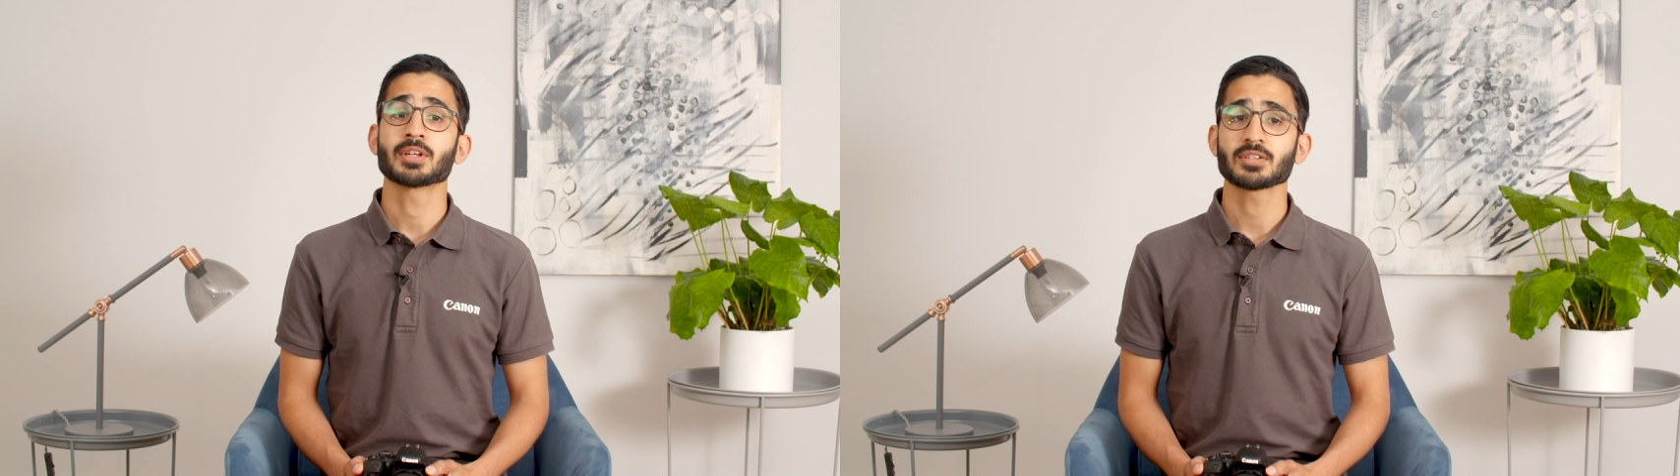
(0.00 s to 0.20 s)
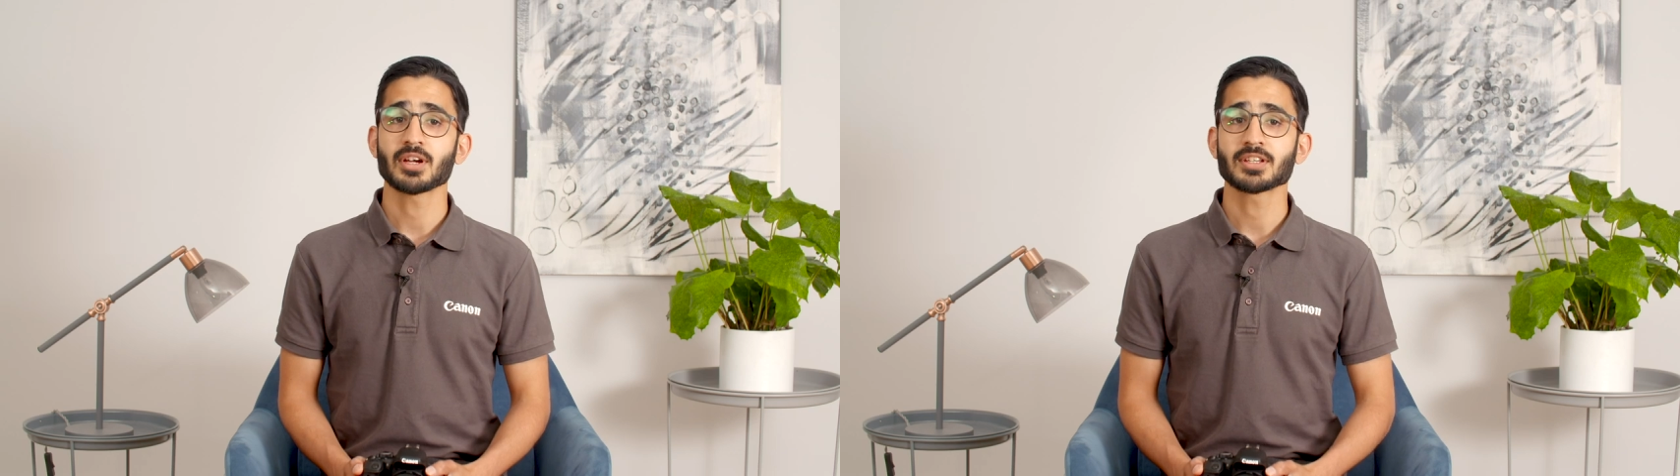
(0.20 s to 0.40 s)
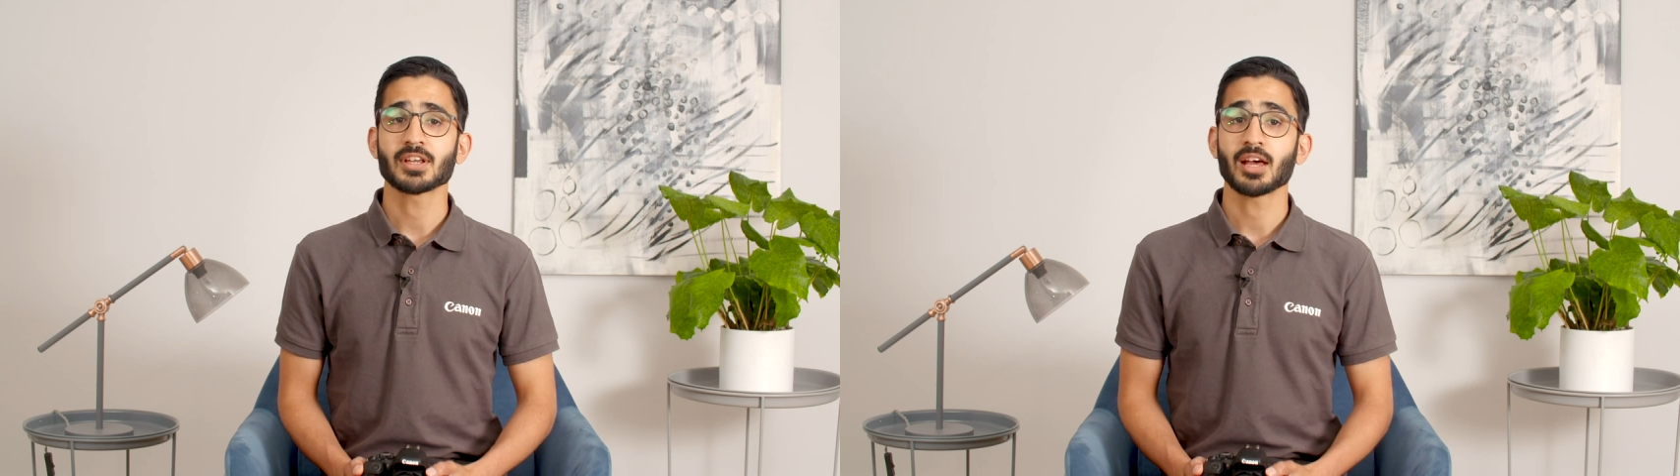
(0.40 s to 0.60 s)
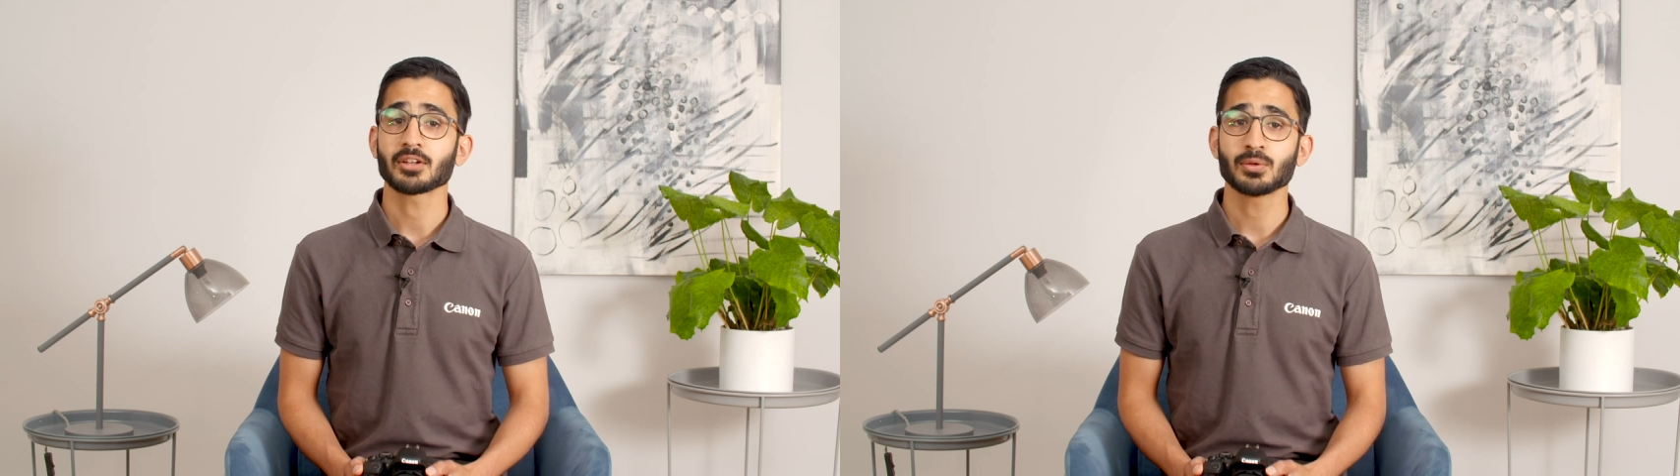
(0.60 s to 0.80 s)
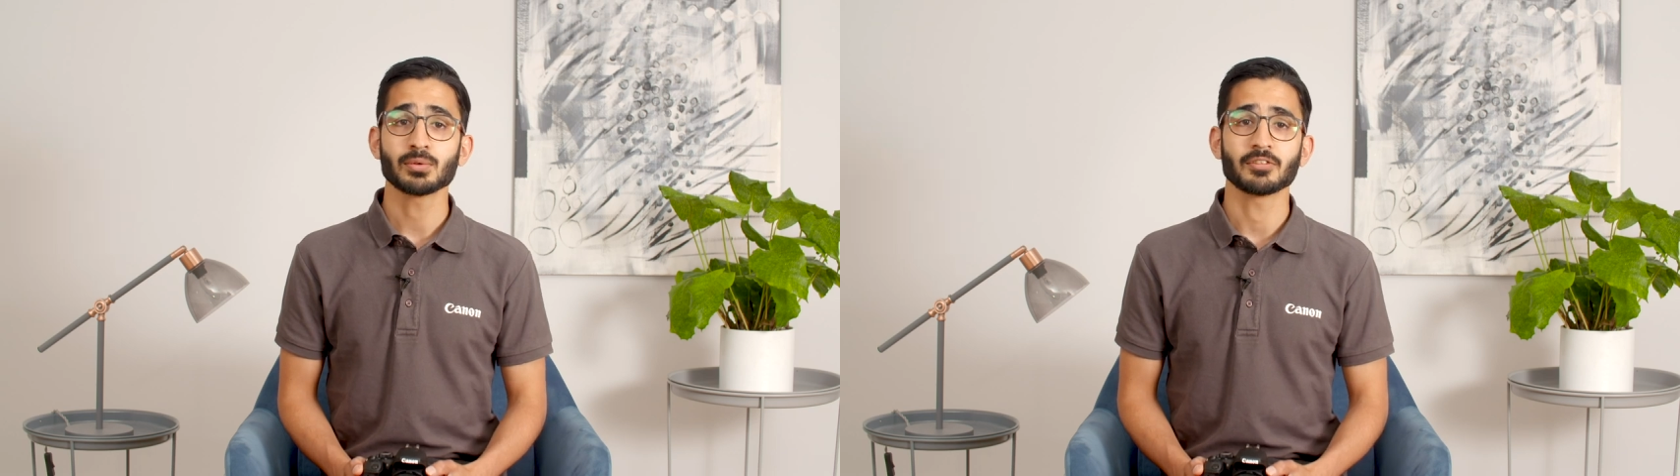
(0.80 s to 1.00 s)
exciting
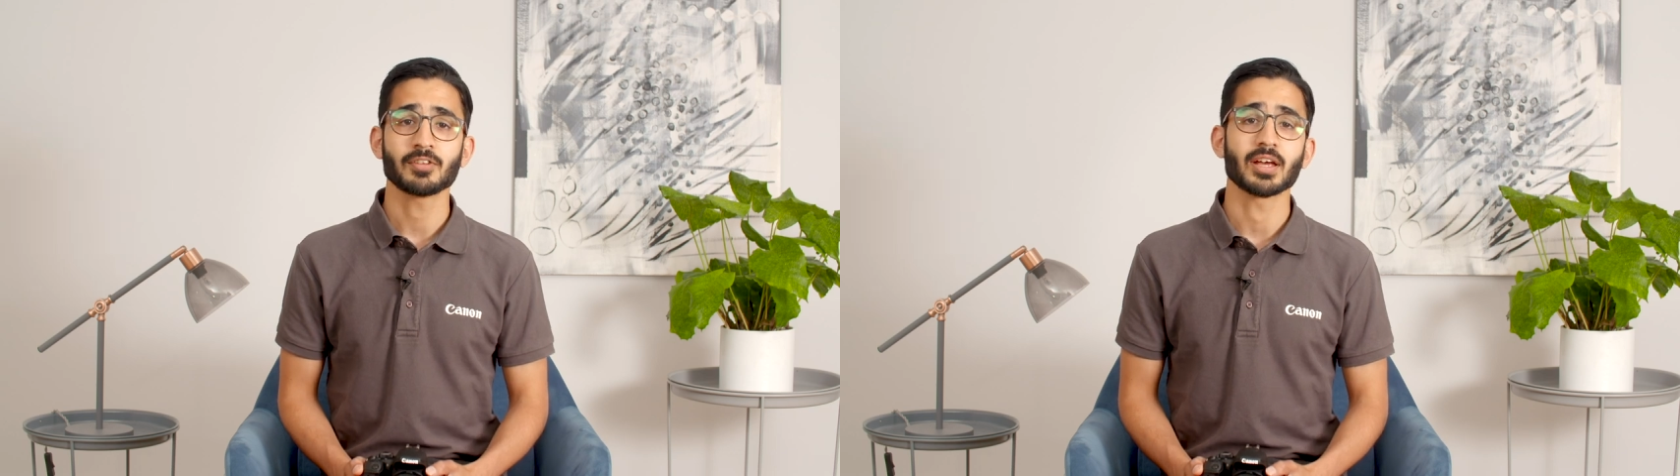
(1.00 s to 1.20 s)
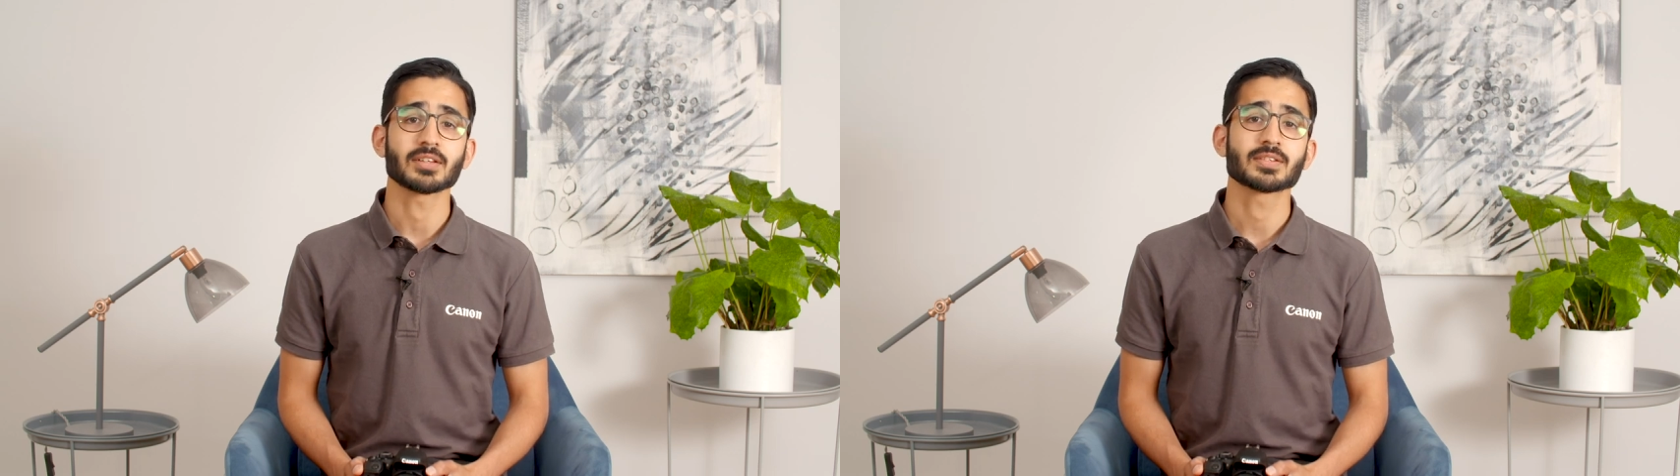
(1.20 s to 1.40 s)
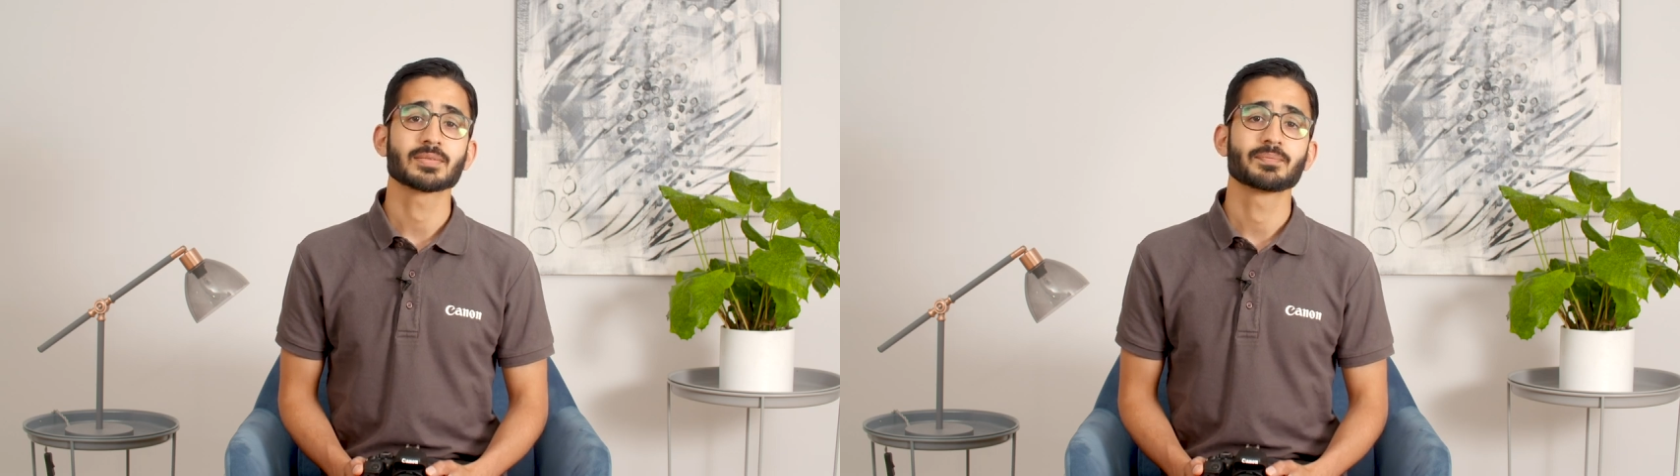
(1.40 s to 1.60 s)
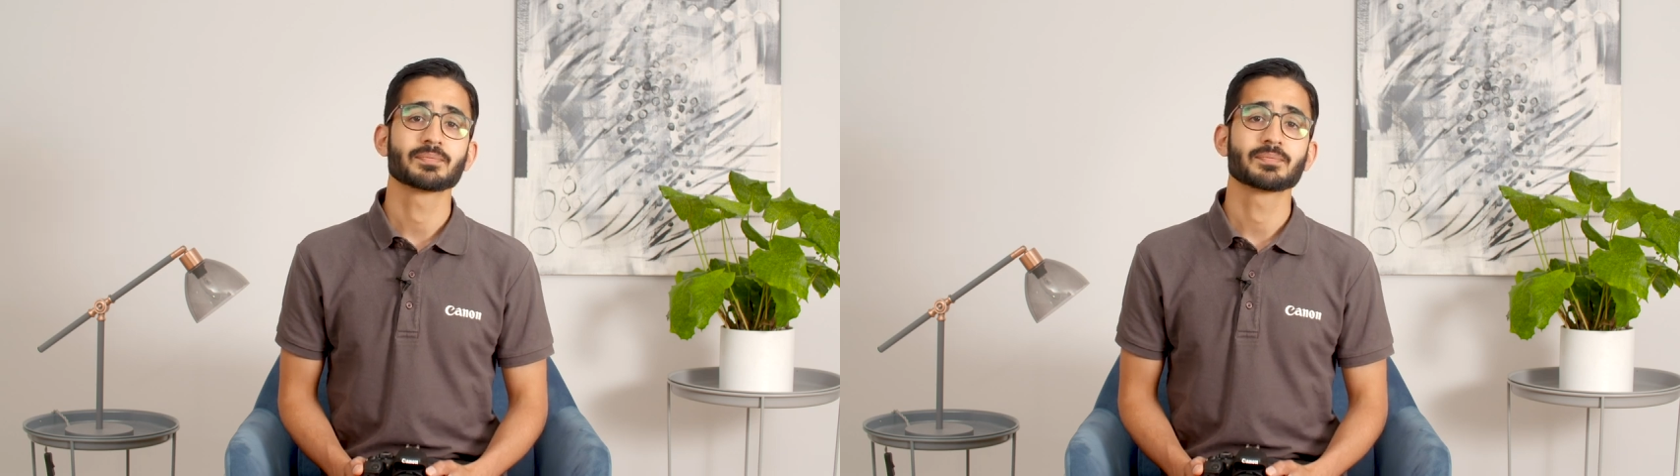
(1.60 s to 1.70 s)
and cool effects.